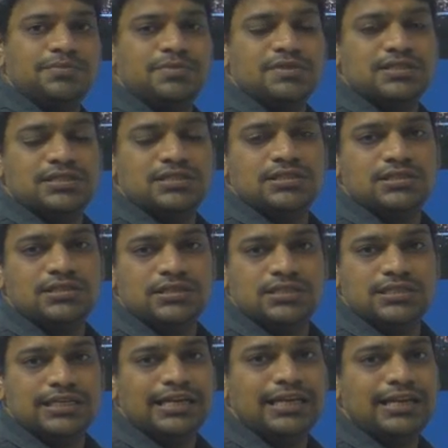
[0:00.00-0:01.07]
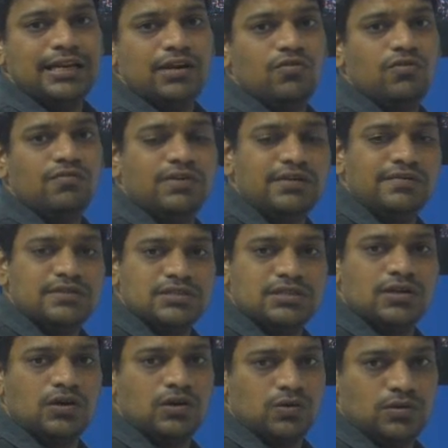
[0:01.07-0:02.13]
represents the single area low frequency
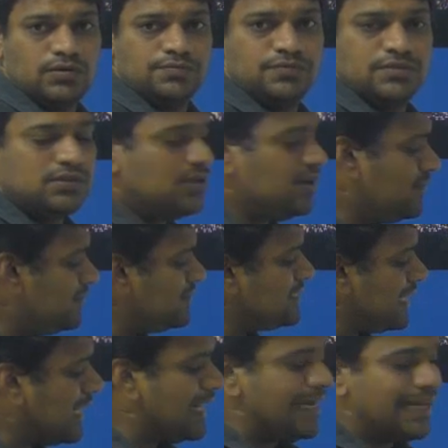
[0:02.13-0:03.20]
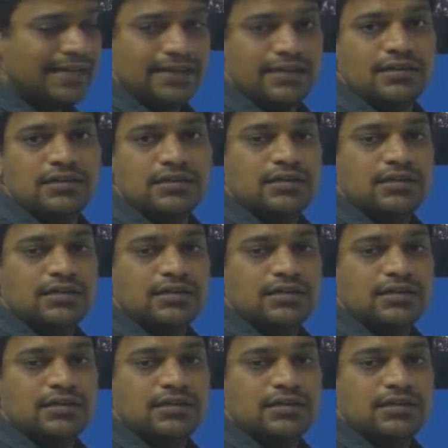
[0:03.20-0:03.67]
control of the second area.